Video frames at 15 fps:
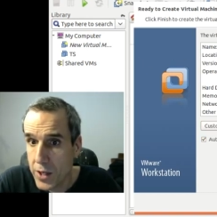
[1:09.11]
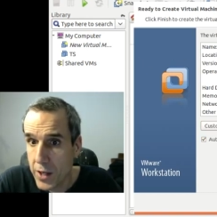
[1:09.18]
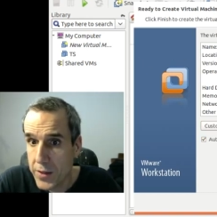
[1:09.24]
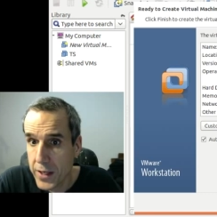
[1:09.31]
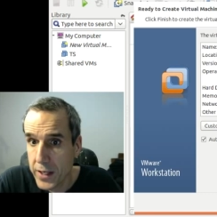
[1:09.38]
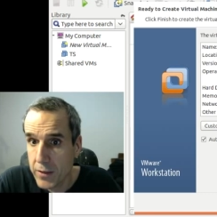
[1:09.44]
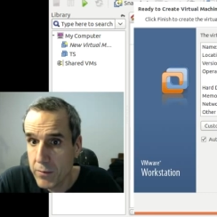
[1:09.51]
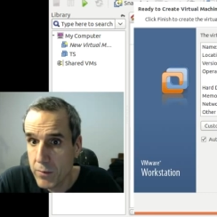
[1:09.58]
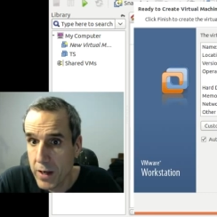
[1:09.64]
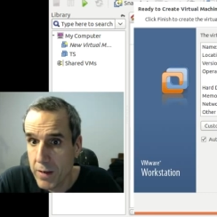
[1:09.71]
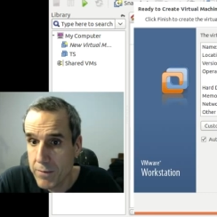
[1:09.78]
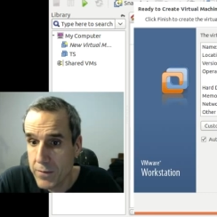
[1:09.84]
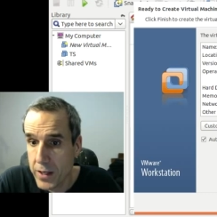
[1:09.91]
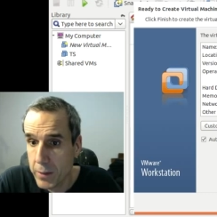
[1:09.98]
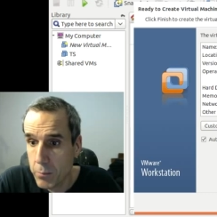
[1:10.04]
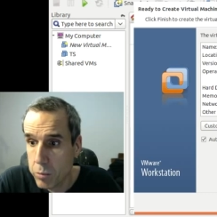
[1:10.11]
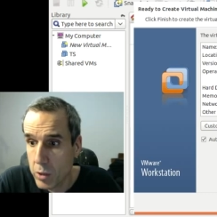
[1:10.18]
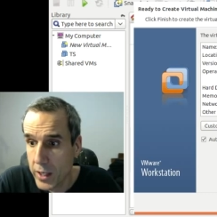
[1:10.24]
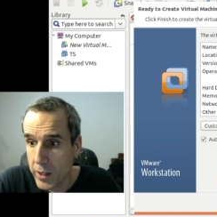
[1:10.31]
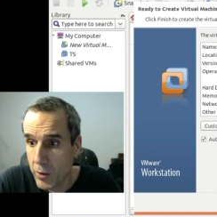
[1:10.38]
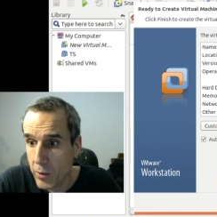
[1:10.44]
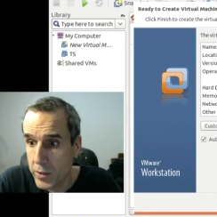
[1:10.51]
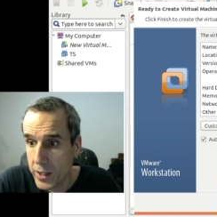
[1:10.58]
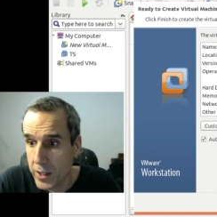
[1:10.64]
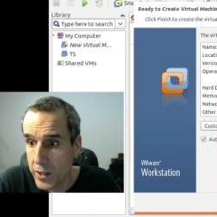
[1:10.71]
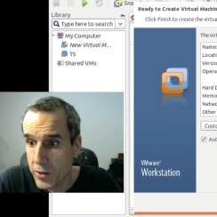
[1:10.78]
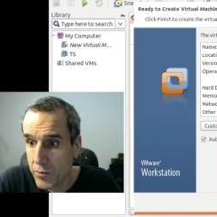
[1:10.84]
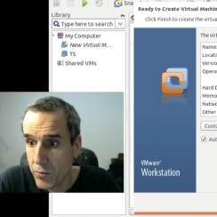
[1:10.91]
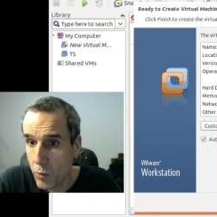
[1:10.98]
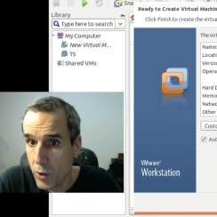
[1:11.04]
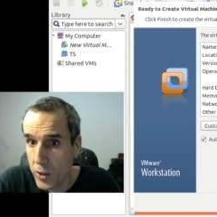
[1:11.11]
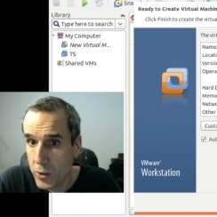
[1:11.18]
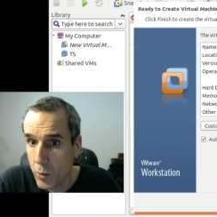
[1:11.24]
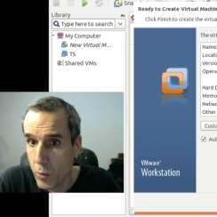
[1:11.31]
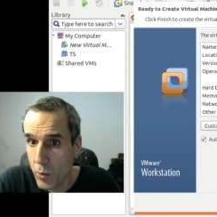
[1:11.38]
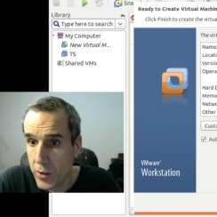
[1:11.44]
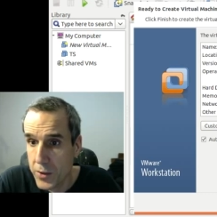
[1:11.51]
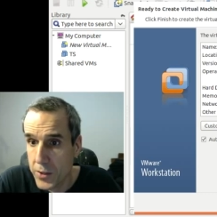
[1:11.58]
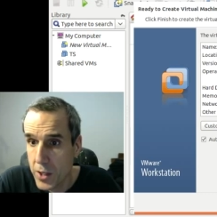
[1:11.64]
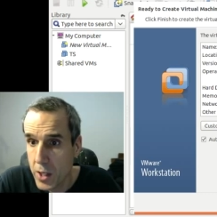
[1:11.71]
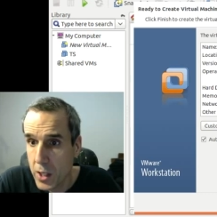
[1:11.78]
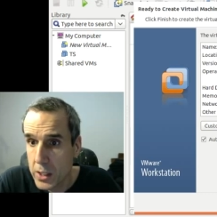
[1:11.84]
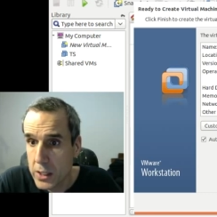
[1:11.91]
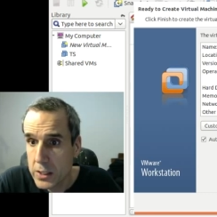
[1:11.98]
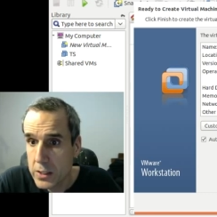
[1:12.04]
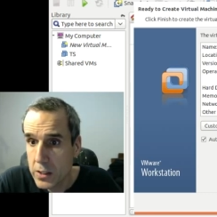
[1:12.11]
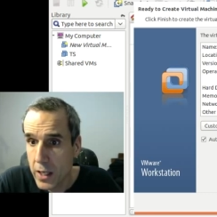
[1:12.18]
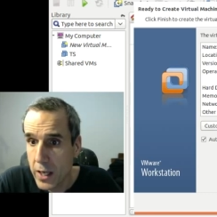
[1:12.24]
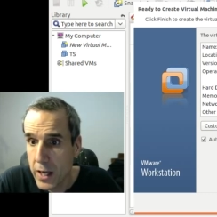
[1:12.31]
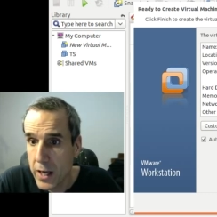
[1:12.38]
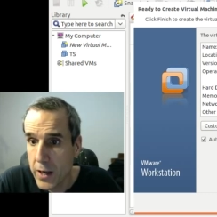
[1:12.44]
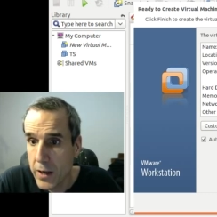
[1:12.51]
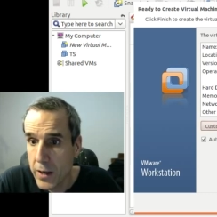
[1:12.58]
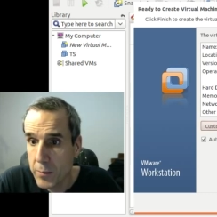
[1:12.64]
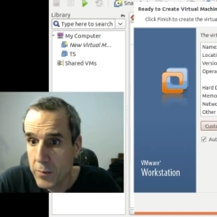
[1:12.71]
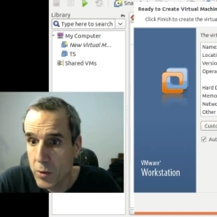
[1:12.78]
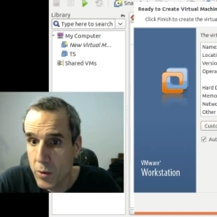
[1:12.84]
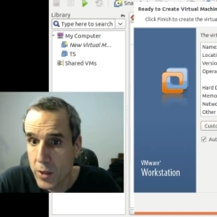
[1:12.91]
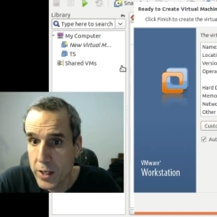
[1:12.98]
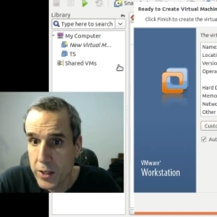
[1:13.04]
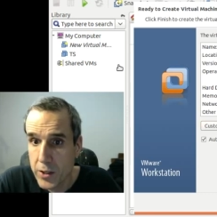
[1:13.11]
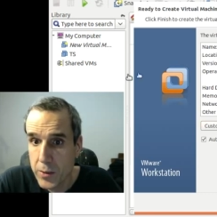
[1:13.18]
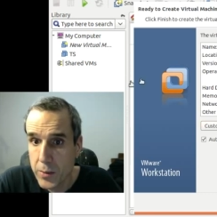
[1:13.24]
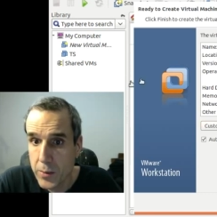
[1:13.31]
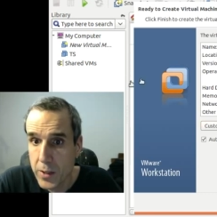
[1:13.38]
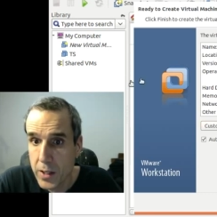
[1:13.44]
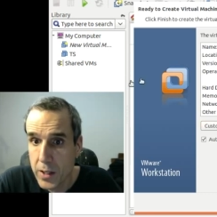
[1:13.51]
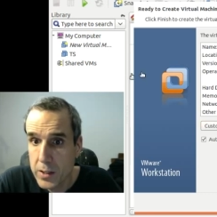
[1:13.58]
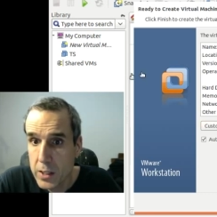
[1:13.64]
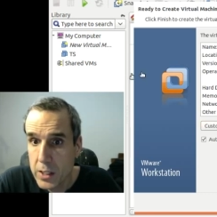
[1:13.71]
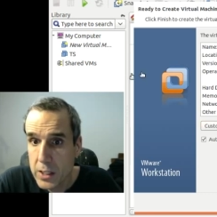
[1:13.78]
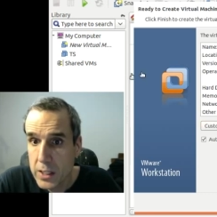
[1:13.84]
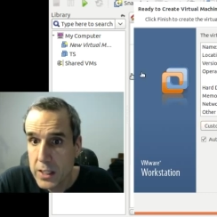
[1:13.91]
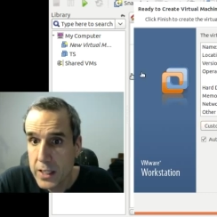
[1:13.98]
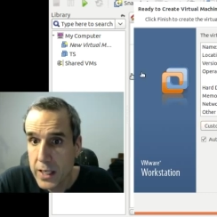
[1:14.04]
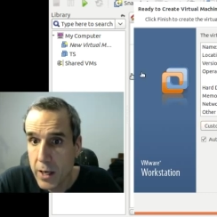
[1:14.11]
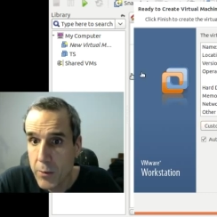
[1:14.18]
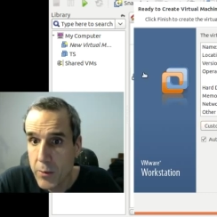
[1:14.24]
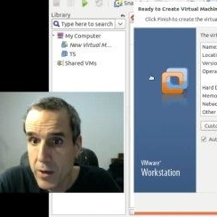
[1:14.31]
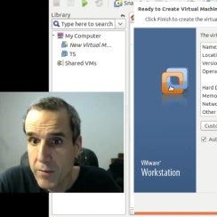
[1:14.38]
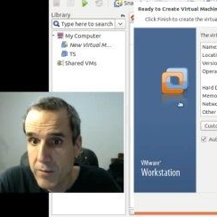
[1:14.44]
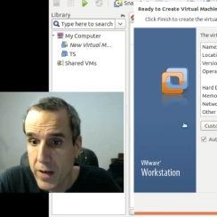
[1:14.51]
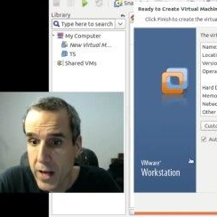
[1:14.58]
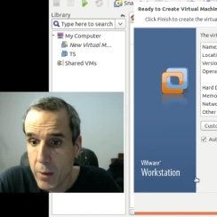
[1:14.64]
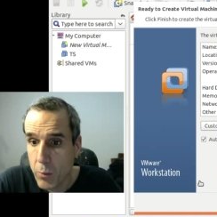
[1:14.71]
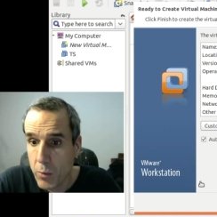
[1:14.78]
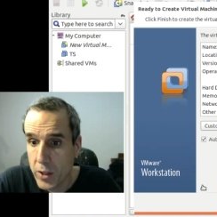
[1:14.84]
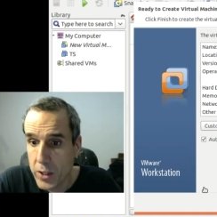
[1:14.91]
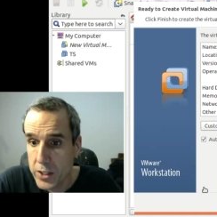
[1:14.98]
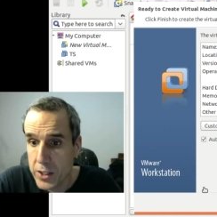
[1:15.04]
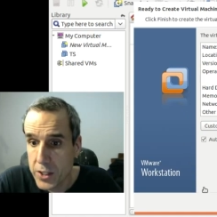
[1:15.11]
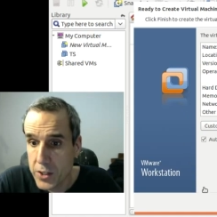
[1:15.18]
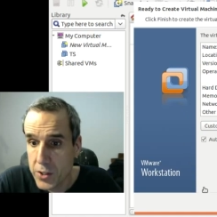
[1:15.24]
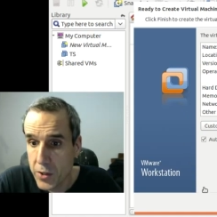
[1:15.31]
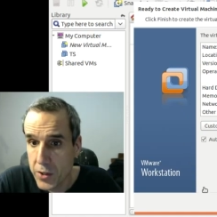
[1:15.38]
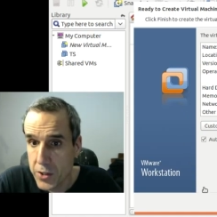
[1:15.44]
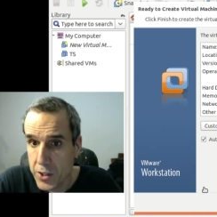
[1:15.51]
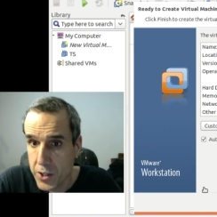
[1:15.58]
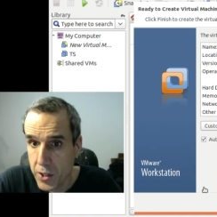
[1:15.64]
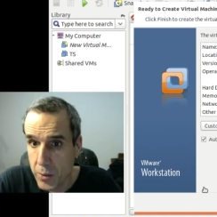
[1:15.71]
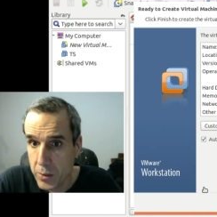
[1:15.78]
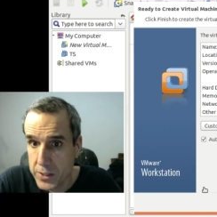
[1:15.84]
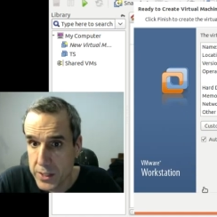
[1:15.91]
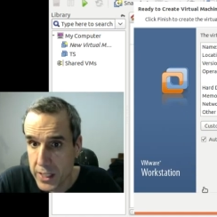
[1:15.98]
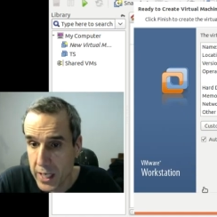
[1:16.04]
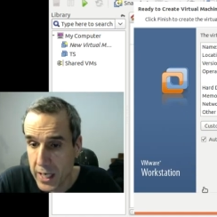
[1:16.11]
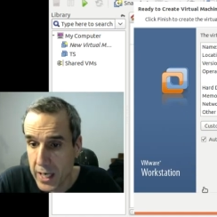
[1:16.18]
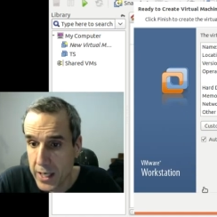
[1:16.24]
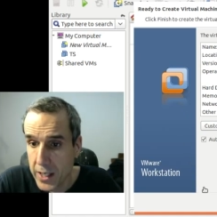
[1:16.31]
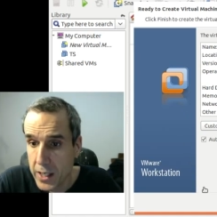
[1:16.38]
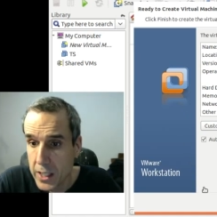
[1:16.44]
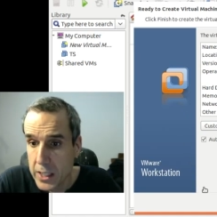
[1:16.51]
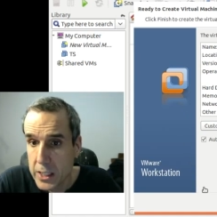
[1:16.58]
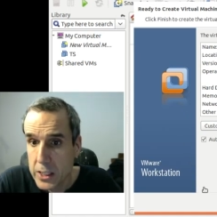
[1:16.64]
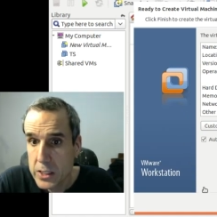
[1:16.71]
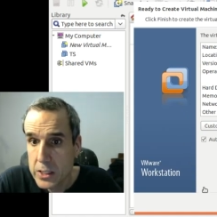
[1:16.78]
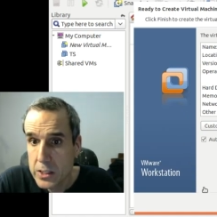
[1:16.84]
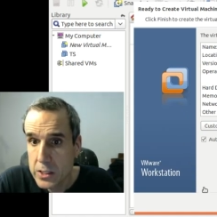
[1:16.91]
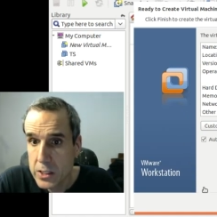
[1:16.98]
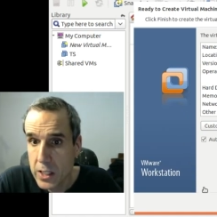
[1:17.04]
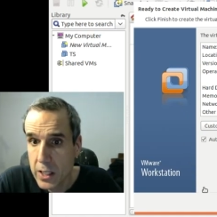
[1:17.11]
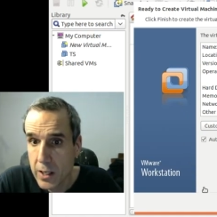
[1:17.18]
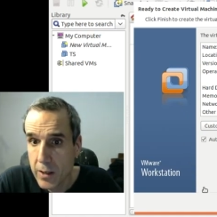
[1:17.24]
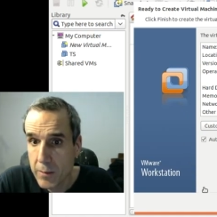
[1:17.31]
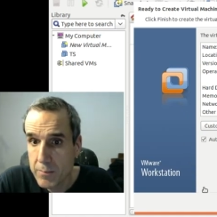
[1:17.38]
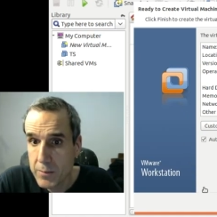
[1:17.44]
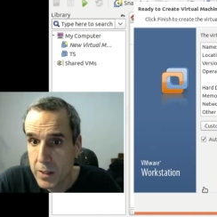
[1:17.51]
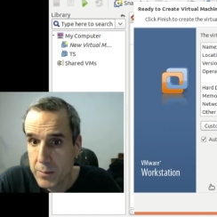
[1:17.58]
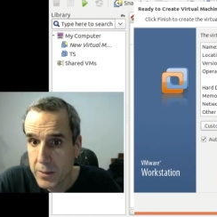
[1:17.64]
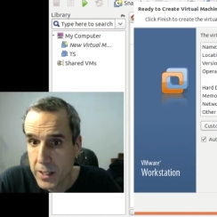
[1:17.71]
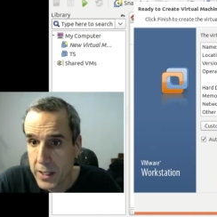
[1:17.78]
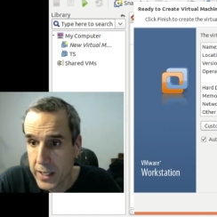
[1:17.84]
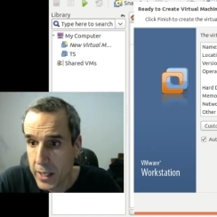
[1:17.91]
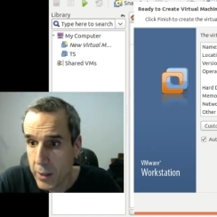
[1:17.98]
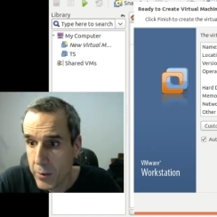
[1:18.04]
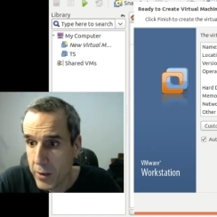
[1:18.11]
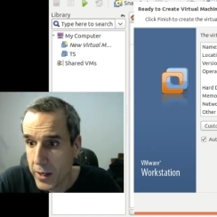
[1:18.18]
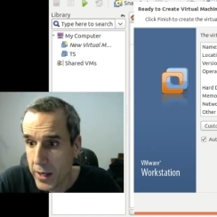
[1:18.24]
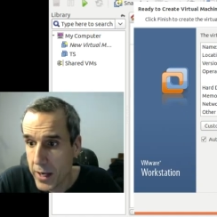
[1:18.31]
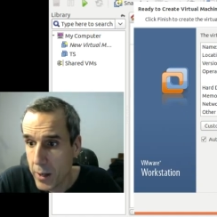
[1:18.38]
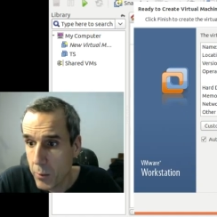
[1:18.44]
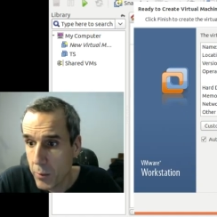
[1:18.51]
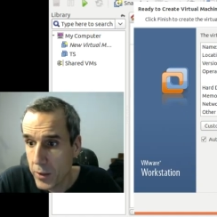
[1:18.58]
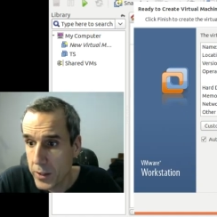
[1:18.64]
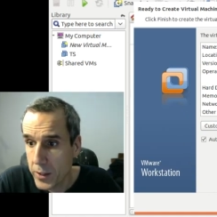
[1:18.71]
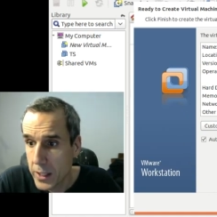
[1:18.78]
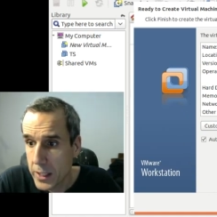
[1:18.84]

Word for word: I think Player only does 4 cores, and I'm going to get rid of network just so that you know it's God. I'm going to get rid of network,